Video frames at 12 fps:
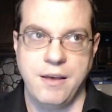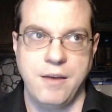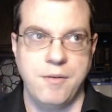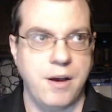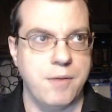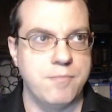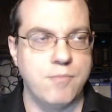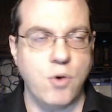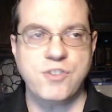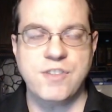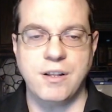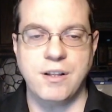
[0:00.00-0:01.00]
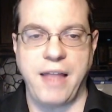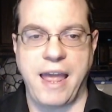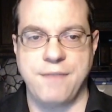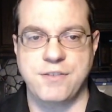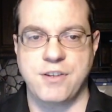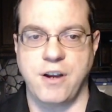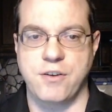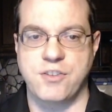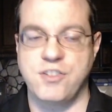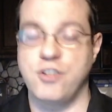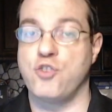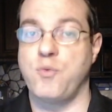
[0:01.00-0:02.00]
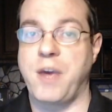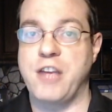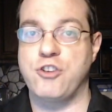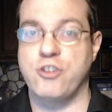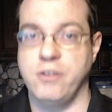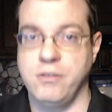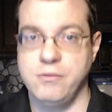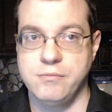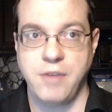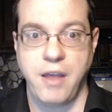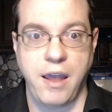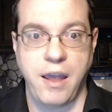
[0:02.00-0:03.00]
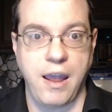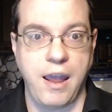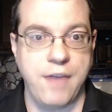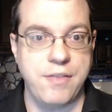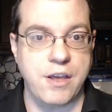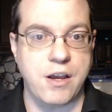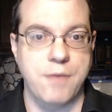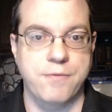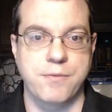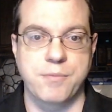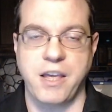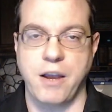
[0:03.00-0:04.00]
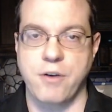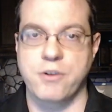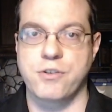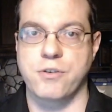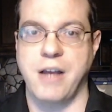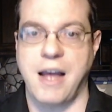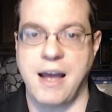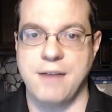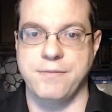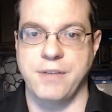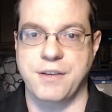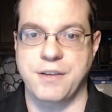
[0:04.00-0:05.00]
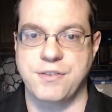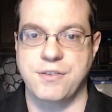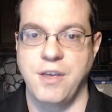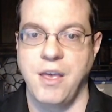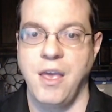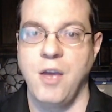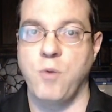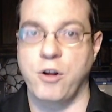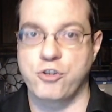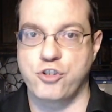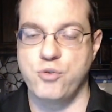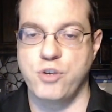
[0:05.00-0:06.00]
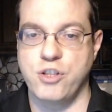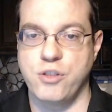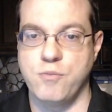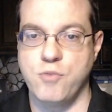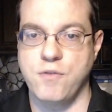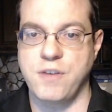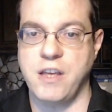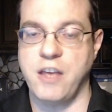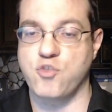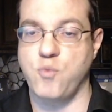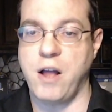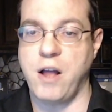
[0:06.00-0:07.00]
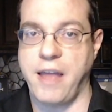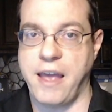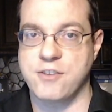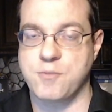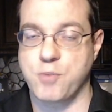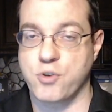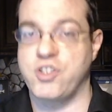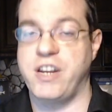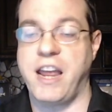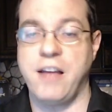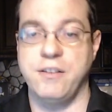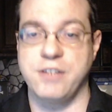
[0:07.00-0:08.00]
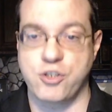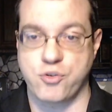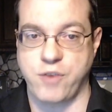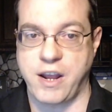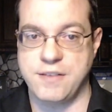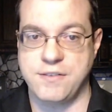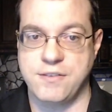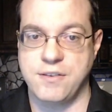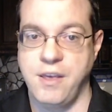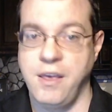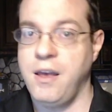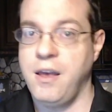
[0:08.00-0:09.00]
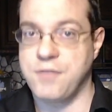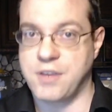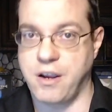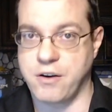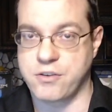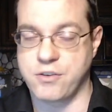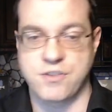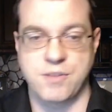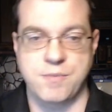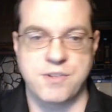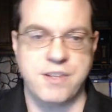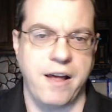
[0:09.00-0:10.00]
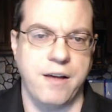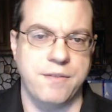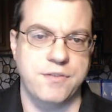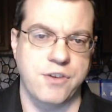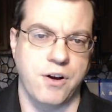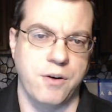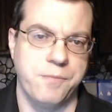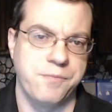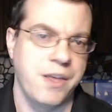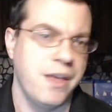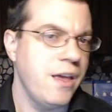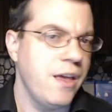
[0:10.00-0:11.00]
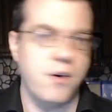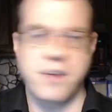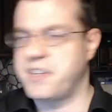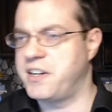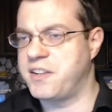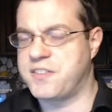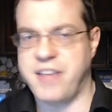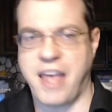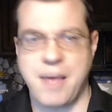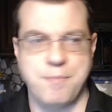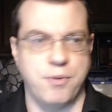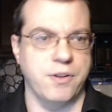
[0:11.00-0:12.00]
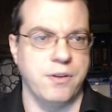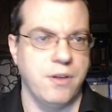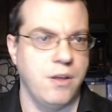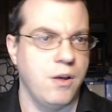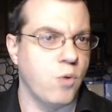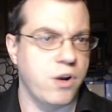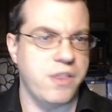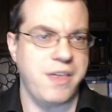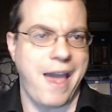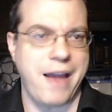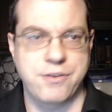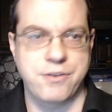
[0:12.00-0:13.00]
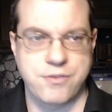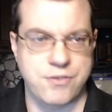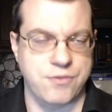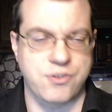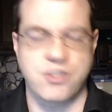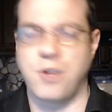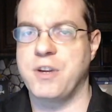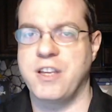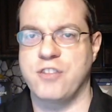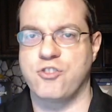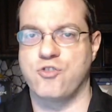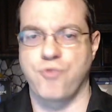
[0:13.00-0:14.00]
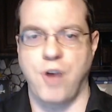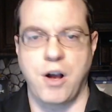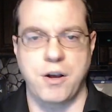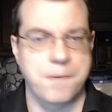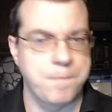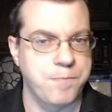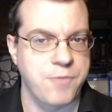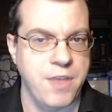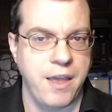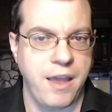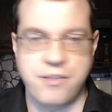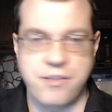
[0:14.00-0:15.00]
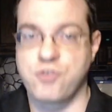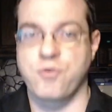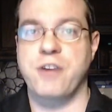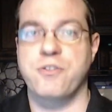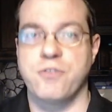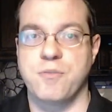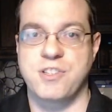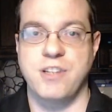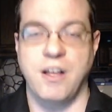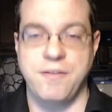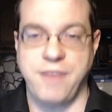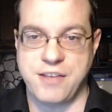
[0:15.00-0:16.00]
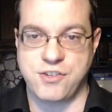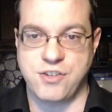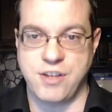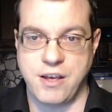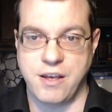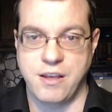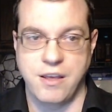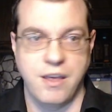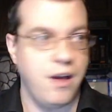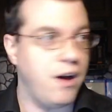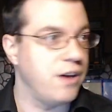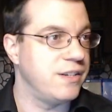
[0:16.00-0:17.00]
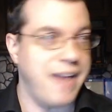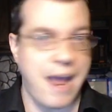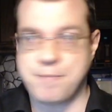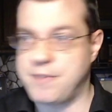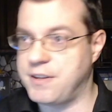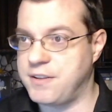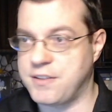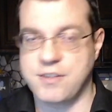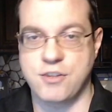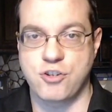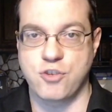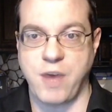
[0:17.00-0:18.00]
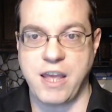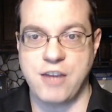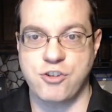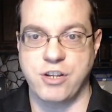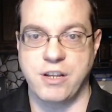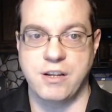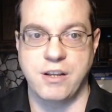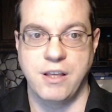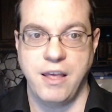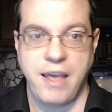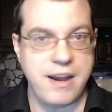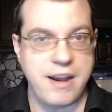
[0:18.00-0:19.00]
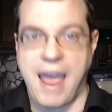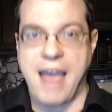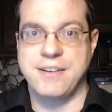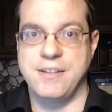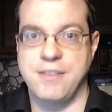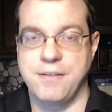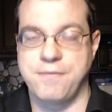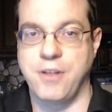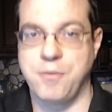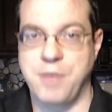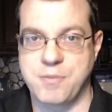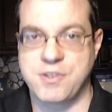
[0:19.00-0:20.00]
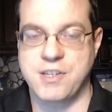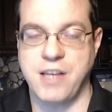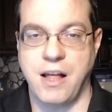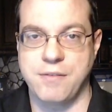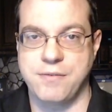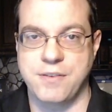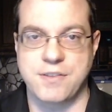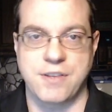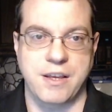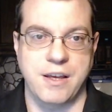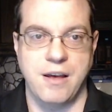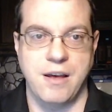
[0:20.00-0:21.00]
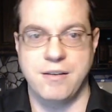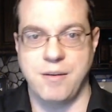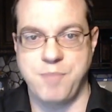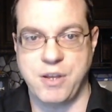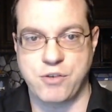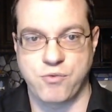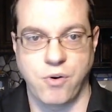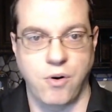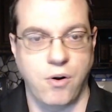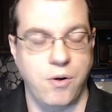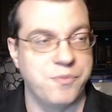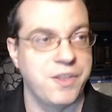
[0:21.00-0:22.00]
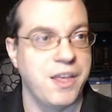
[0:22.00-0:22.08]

Uh, most of the laughs are situational, and they come from character conflicts while shooting the movie, as well as personality traits of the characters themselves. So, you know, as an example, one of the actors or someone gets drunk, and the director himself has to adapt in the situation and act in the film himself as like a, a bit role.